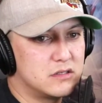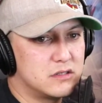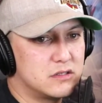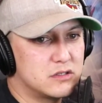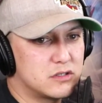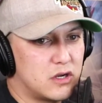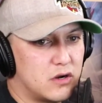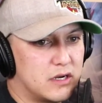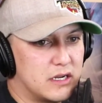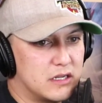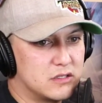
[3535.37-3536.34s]
turn
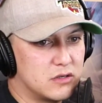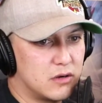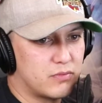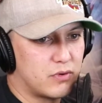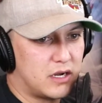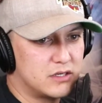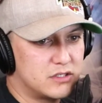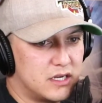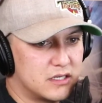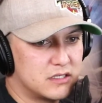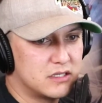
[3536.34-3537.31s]
it into a
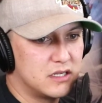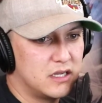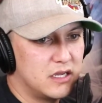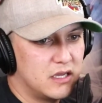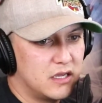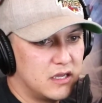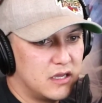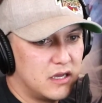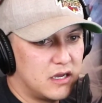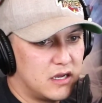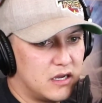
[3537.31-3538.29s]
project.
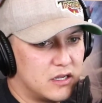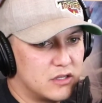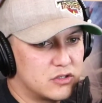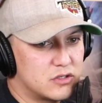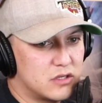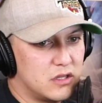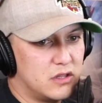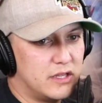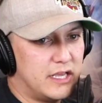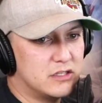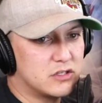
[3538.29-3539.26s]

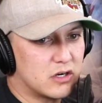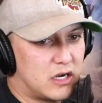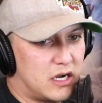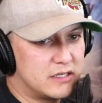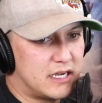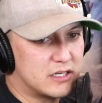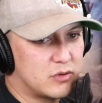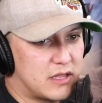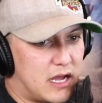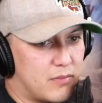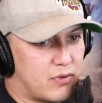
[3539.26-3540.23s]
Leads are contacts
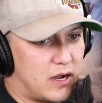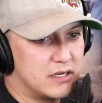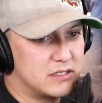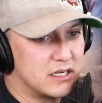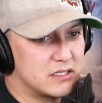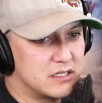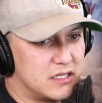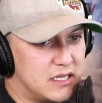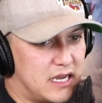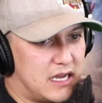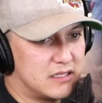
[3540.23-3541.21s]
without projects
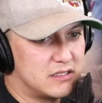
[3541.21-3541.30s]
yet,